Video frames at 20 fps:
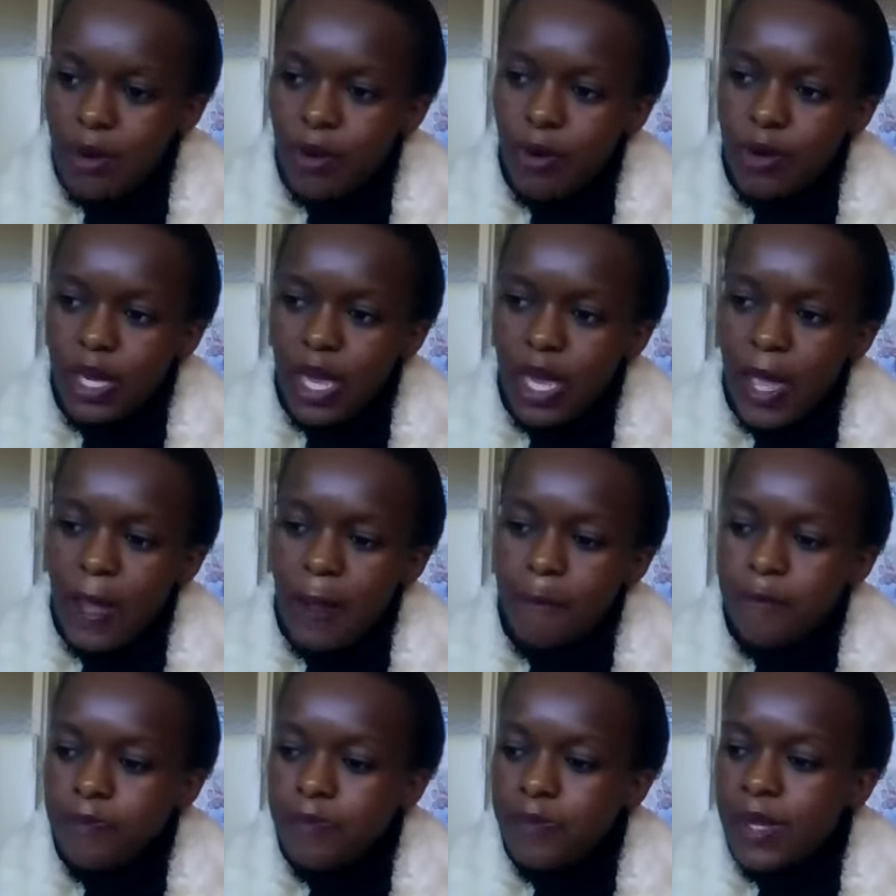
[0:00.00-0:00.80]
Okay.
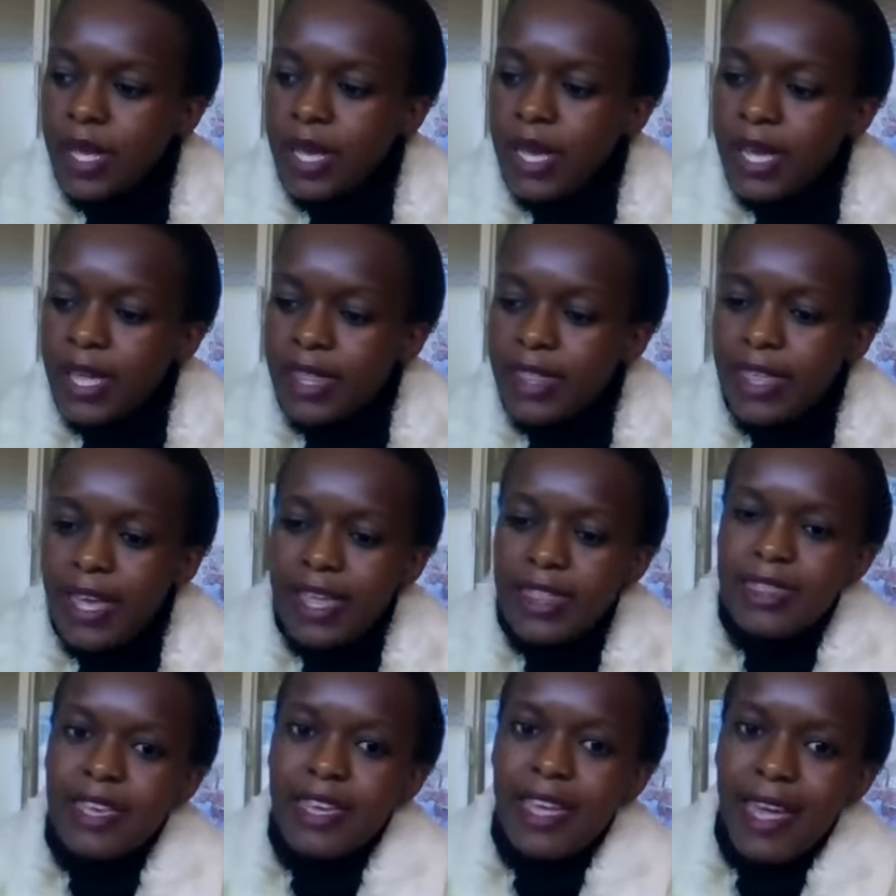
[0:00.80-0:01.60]

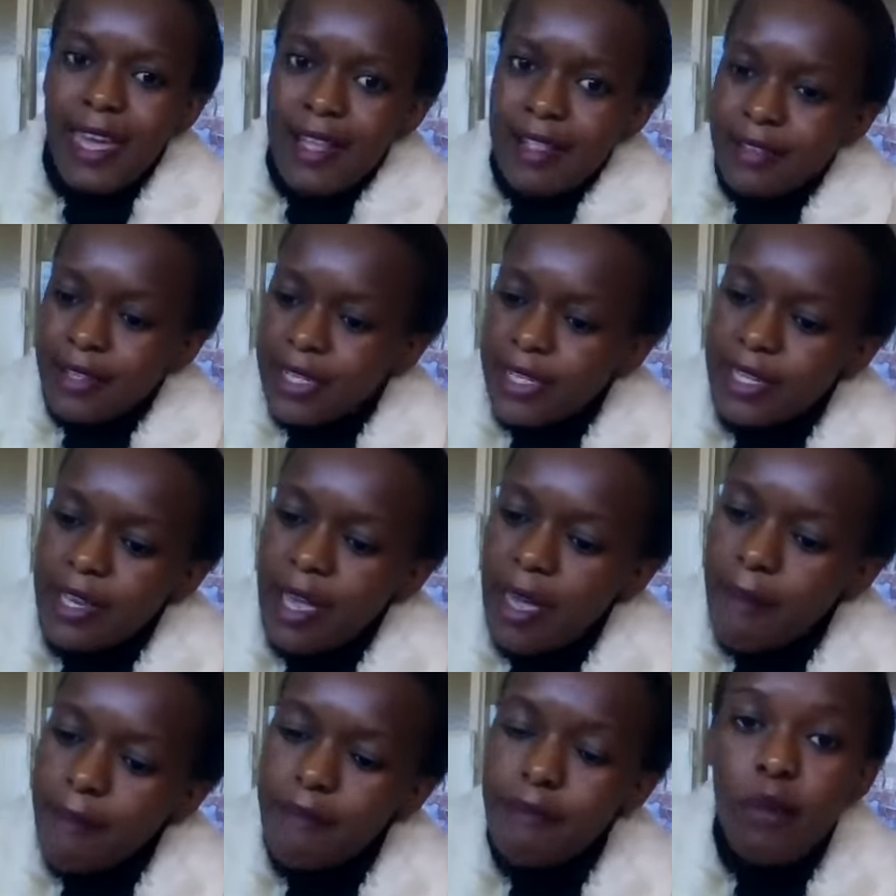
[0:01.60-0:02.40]
Then the
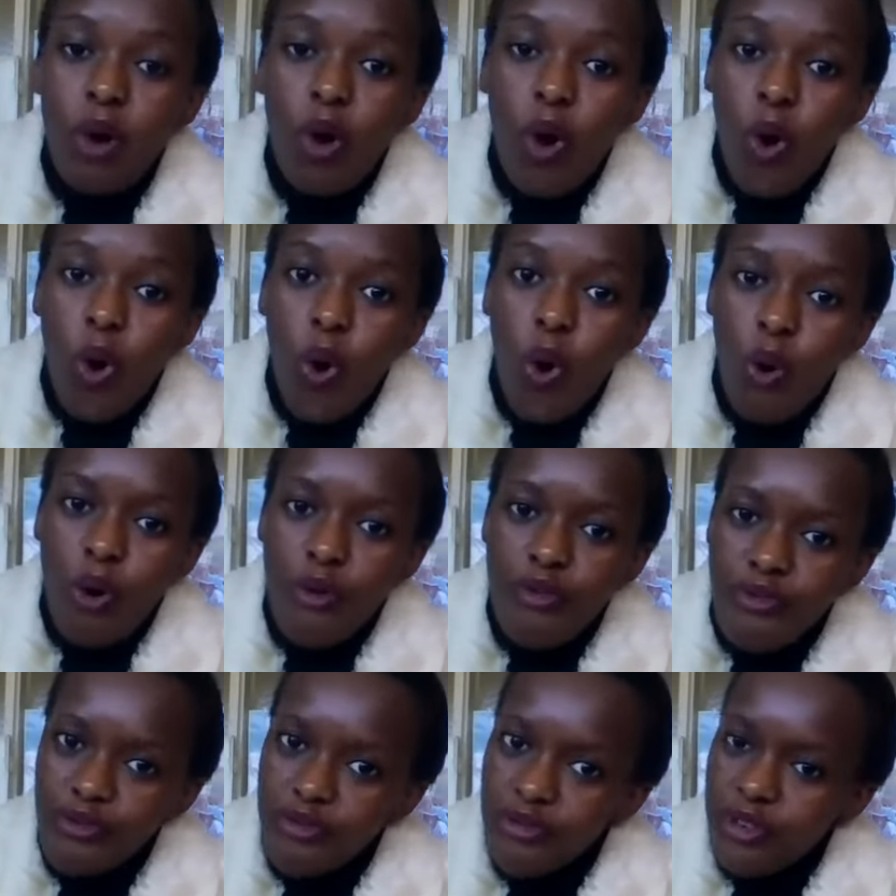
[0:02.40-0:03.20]
LCM
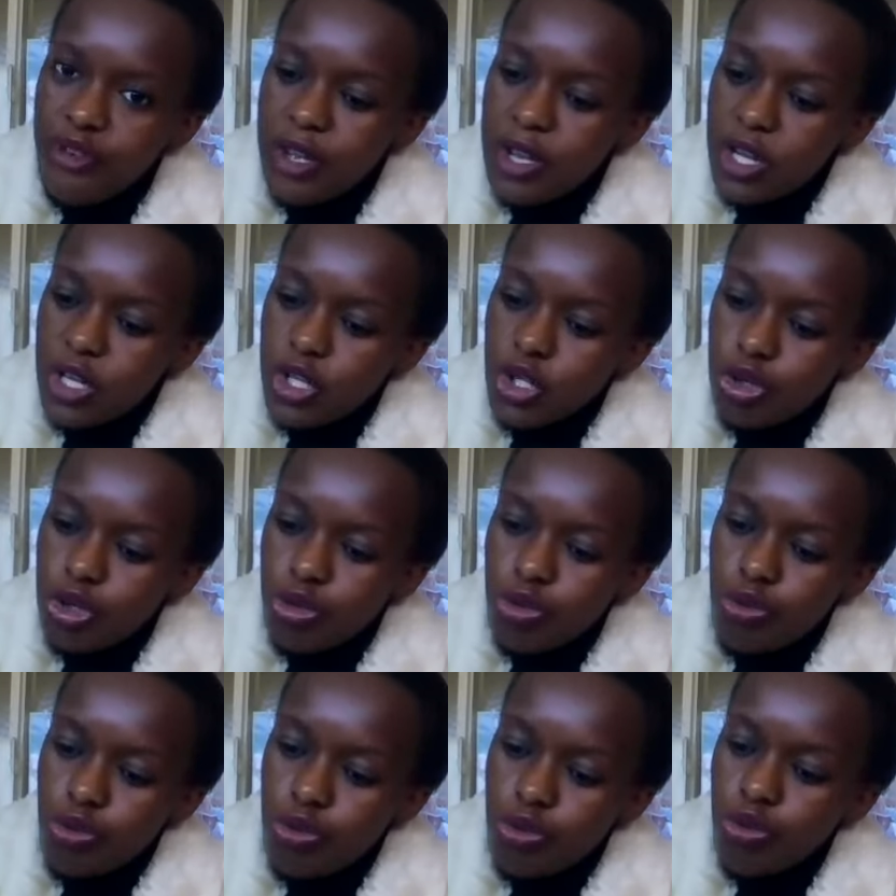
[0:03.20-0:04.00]
of
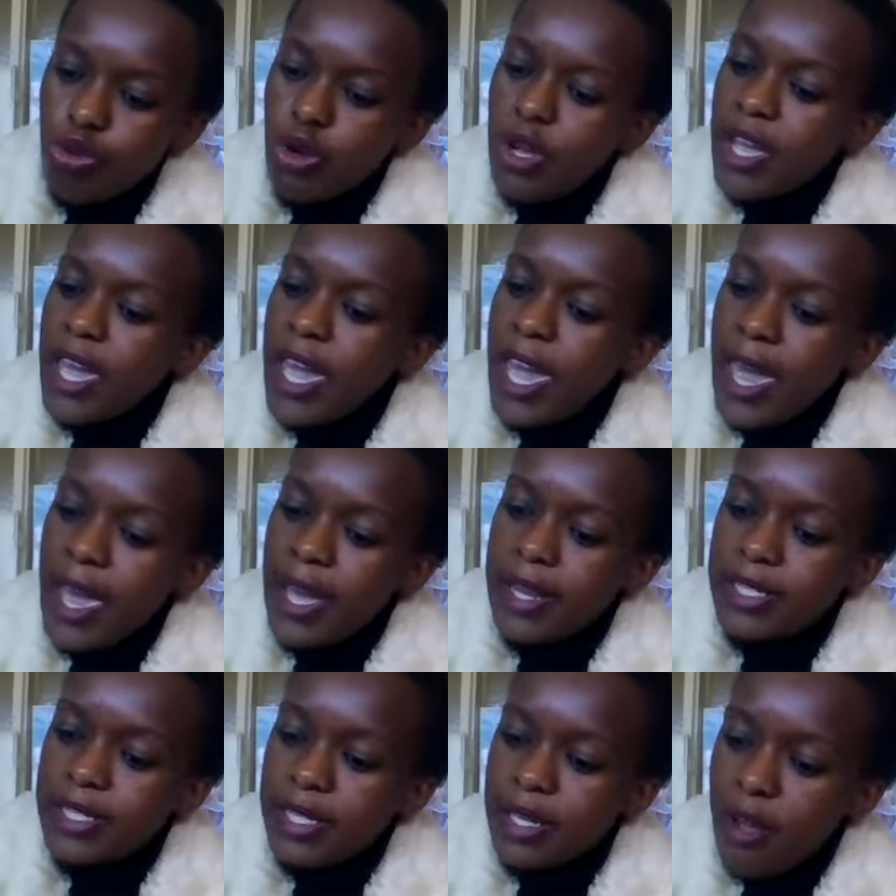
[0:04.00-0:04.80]
2
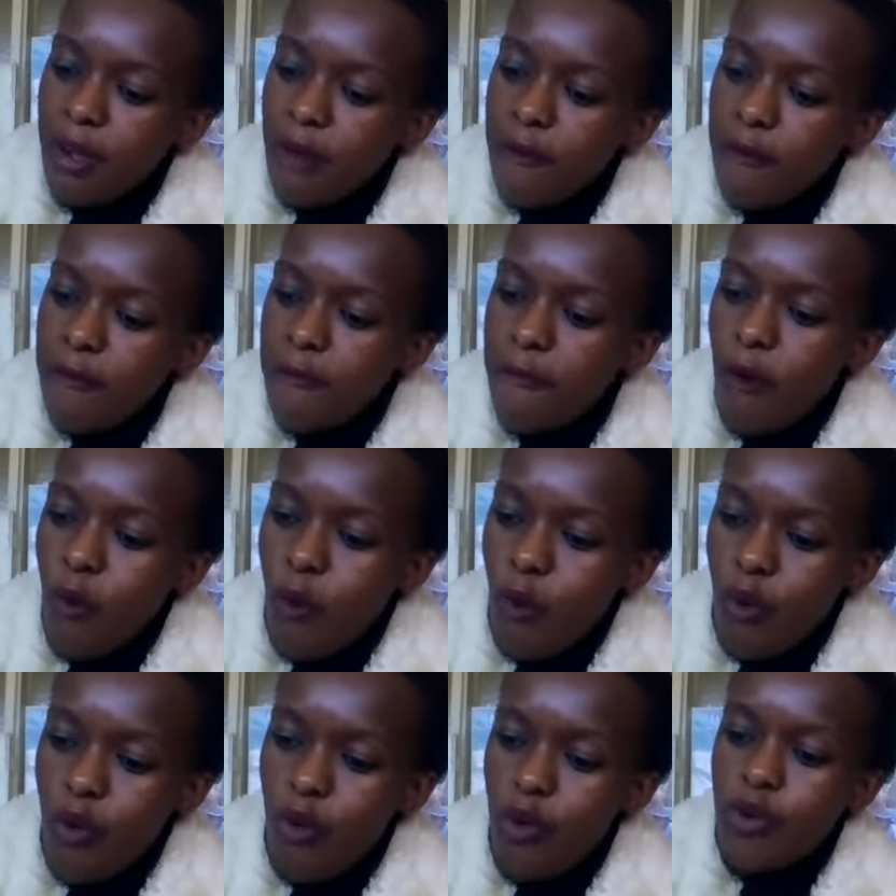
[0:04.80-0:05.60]
and
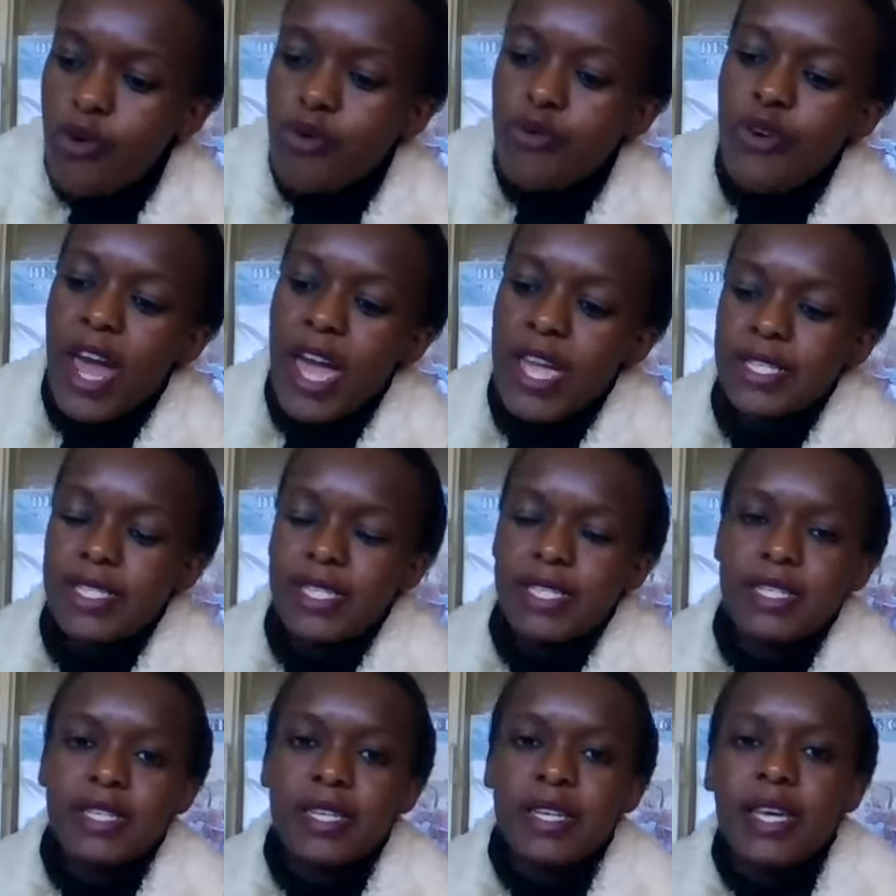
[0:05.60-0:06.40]
4,
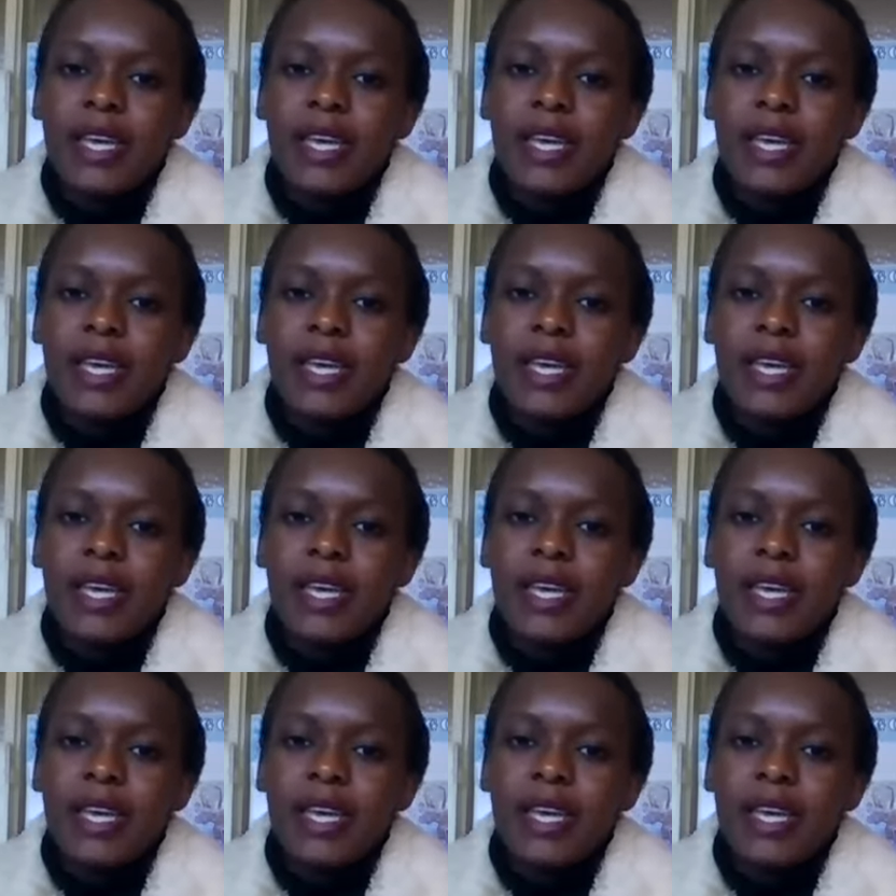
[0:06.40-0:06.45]
right?